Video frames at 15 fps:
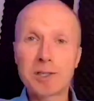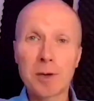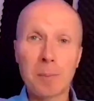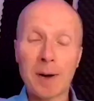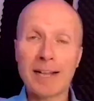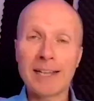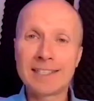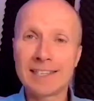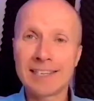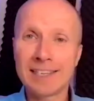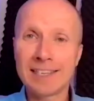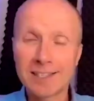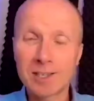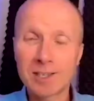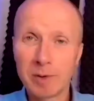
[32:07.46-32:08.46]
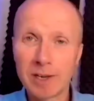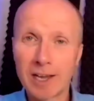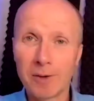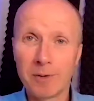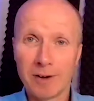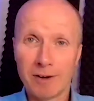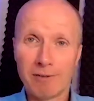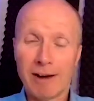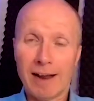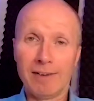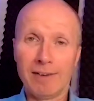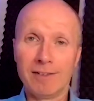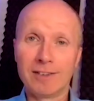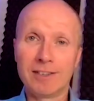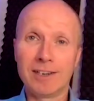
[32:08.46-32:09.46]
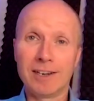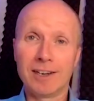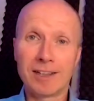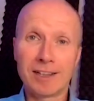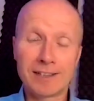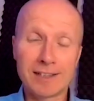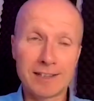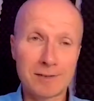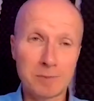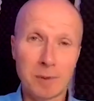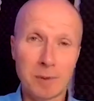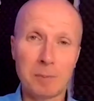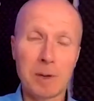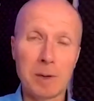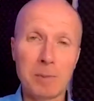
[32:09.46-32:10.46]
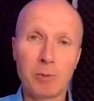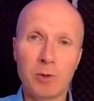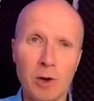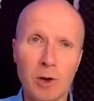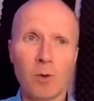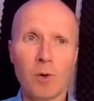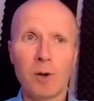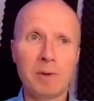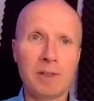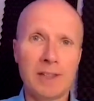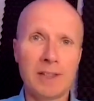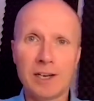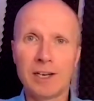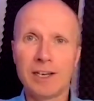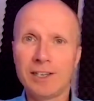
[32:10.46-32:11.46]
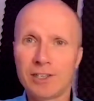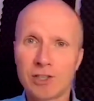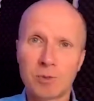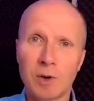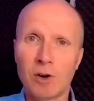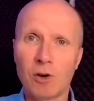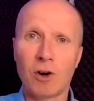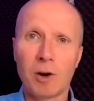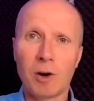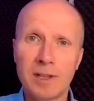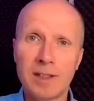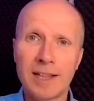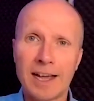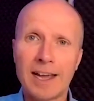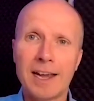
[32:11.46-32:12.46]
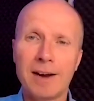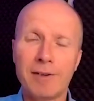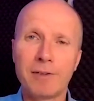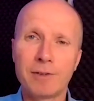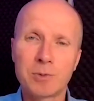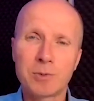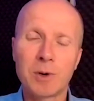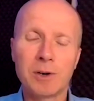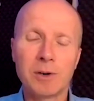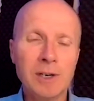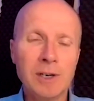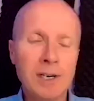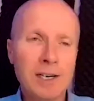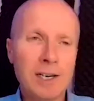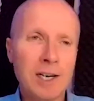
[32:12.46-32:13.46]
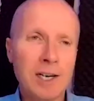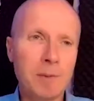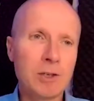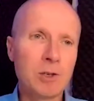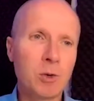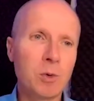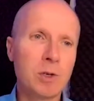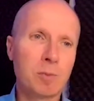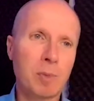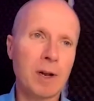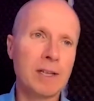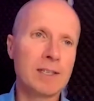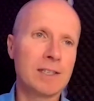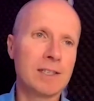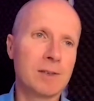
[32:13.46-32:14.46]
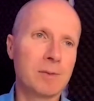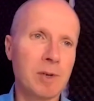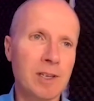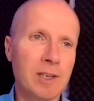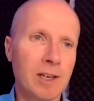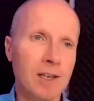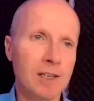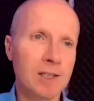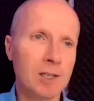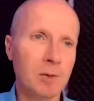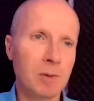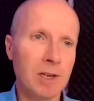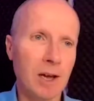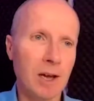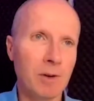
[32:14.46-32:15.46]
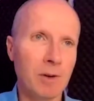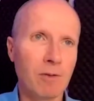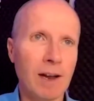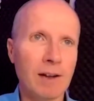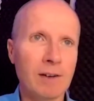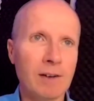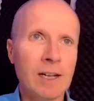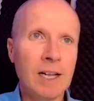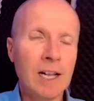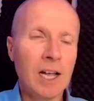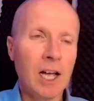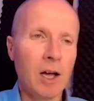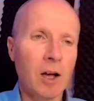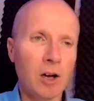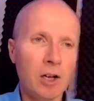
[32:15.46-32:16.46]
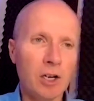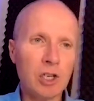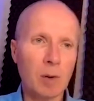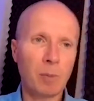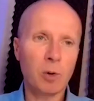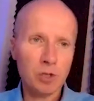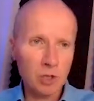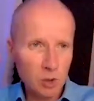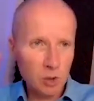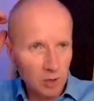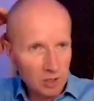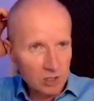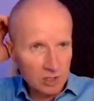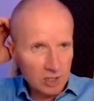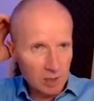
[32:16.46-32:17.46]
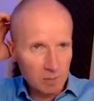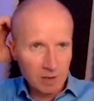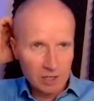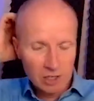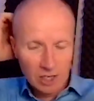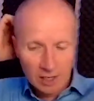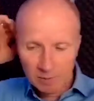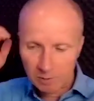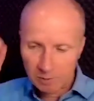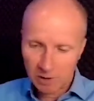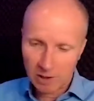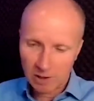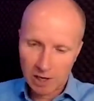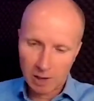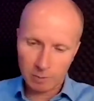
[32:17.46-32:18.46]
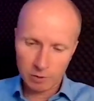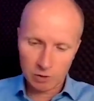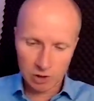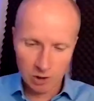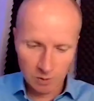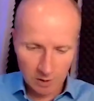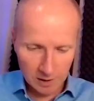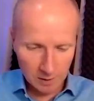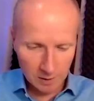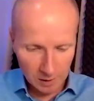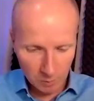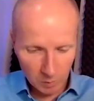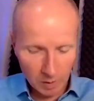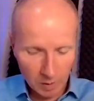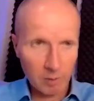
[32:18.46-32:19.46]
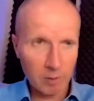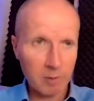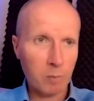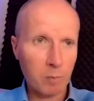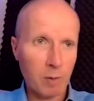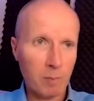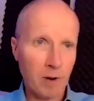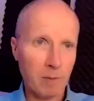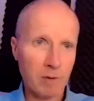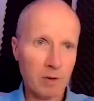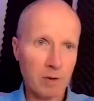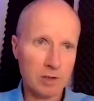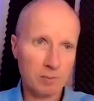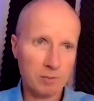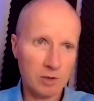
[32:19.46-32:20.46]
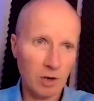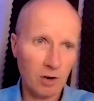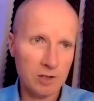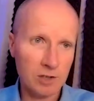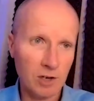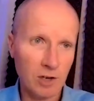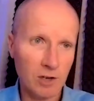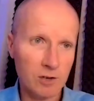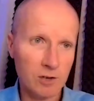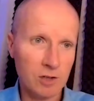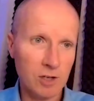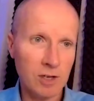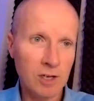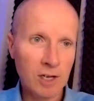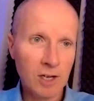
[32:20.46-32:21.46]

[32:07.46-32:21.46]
plenty to be going around. You know, when people think, oh, I'm in that niche as well, or I'm in that area as well, there's always plenty to be going around. I'm going to jump onto the questions in a minute. James, I'm going to come on to you in one moment because I'm dying to answer